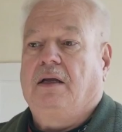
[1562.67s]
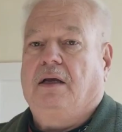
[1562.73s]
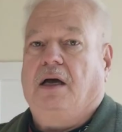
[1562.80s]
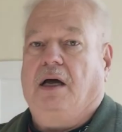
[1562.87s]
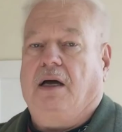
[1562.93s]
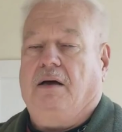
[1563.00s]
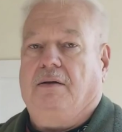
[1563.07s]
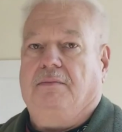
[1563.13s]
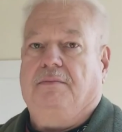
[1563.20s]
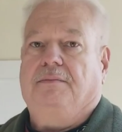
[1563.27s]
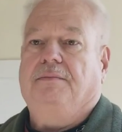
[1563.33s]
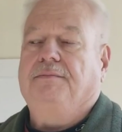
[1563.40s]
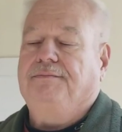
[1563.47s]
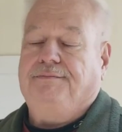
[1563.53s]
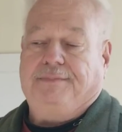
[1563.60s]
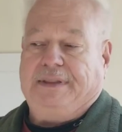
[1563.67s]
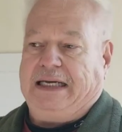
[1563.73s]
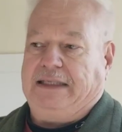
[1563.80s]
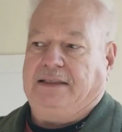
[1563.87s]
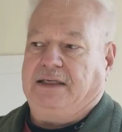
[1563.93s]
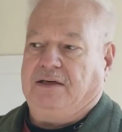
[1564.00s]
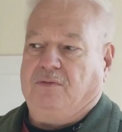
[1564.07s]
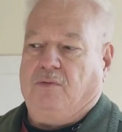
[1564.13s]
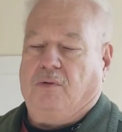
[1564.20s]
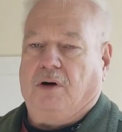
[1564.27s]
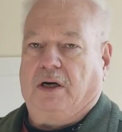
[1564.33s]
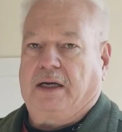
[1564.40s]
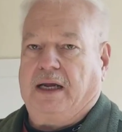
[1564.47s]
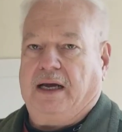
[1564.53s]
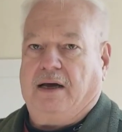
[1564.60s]
That didn't
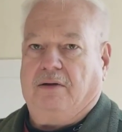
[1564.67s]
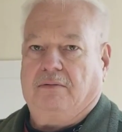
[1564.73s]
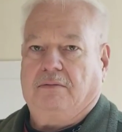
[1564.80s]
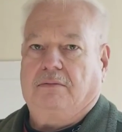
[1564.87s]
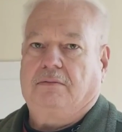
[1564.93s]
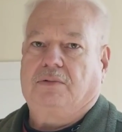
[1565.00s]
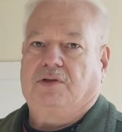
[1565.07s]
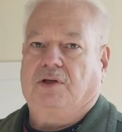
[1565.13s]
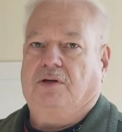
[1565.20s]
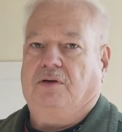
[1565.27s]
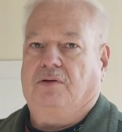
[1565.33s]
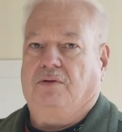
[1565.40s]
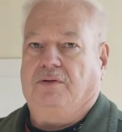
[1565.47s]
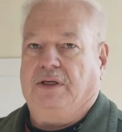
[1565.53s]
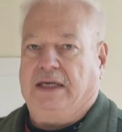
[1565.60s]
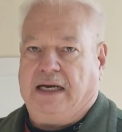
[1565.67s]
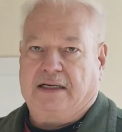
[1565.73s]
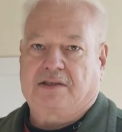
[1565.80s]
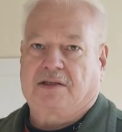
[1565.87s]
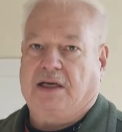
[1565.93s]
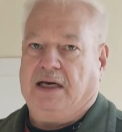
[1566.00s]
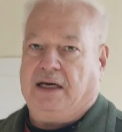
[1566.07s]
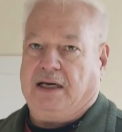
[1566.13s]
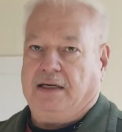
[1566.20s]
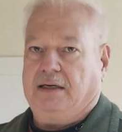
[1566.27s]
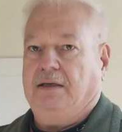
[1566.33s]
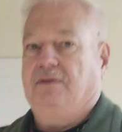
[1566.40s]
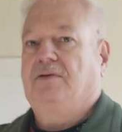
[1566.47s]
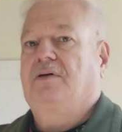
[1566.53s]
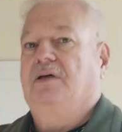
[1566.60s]
work out. So the next guy,
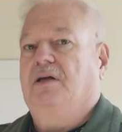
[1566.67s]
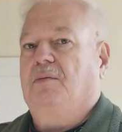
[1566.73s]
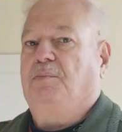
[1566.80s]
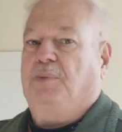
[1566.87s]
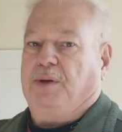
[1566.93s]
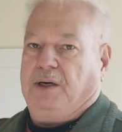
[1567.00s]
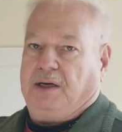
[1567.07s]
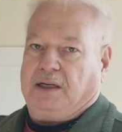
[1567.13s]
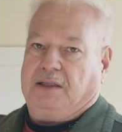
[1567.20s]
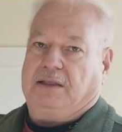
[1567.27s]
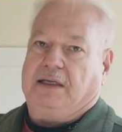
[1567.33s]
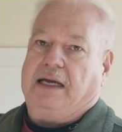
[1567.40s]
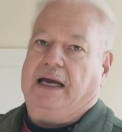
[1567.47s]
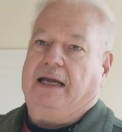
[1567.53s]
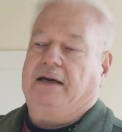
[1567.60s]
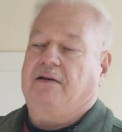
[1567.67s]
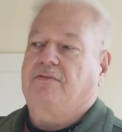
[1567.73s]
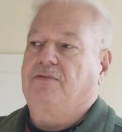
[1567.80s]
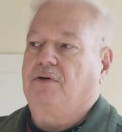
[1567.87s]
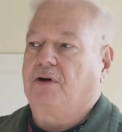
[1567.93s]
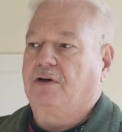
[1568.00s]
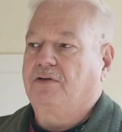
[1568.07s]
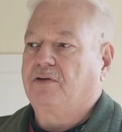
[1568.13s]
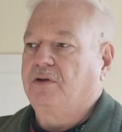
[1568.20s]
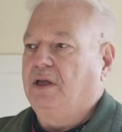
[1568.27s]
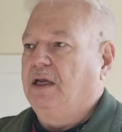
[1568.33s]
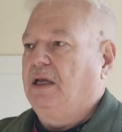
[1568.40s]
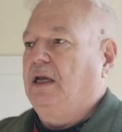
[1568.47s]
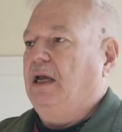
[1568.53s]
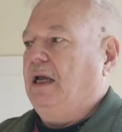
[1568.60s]
he's going to put it in the attic for us.
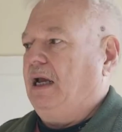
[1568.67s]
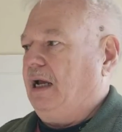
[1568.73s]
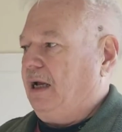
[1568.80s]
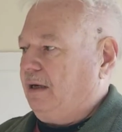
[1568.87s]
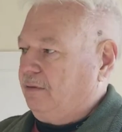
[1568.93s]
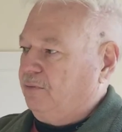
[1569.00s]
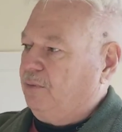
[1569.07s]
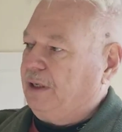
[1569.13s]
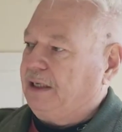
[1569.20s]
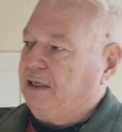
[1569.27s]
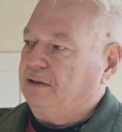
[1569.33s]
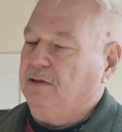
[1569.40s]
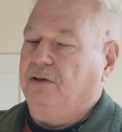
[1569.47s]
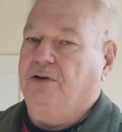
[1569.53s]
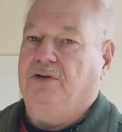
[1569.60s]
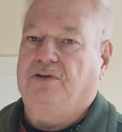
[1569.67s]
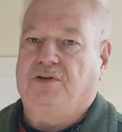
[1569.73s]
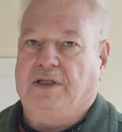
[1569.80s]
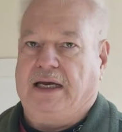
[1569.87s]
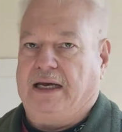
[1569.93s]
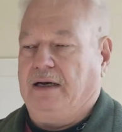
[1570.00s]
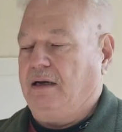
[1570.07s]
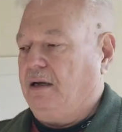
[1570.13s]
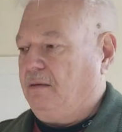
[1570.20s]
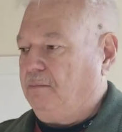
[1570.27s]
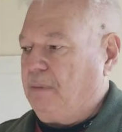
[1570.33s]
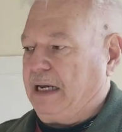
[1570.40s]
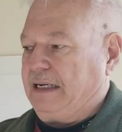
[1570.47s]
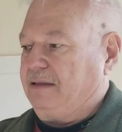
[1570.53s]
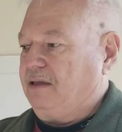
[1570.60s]
And we can lose that and
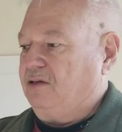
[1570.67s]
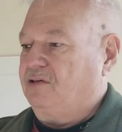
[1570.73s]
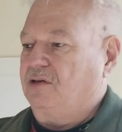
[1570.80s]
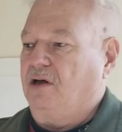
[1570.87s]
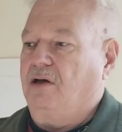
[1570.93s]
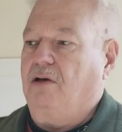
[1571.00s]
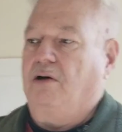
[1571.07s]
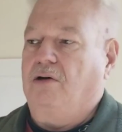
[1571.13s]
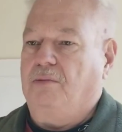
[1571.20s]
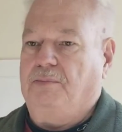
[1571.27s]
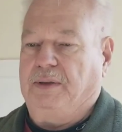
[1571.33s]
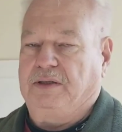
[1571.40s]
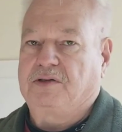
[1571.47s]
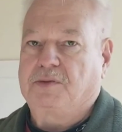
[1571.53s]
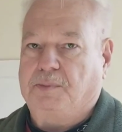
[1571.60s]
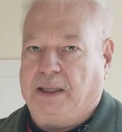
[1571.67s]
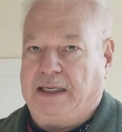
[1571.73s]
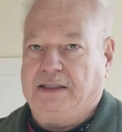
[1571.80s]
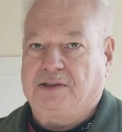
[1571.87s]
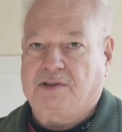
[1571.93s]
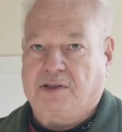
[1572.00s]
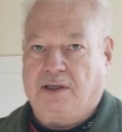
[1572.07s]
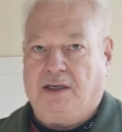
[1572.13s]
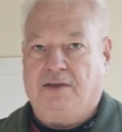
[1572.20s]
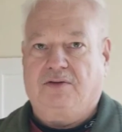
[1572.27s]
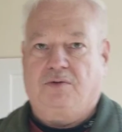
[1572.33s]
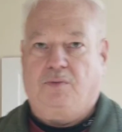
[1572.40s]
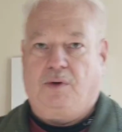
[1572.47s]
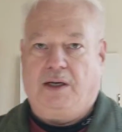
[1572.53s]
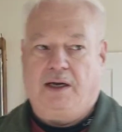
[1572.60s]
make this all open space as
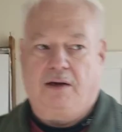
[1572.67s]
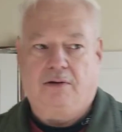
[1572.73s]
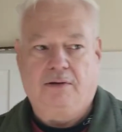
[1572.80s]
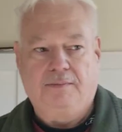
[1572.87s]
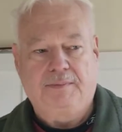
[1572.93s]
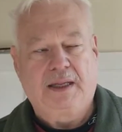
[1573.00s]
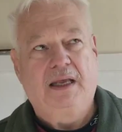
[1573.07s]
well.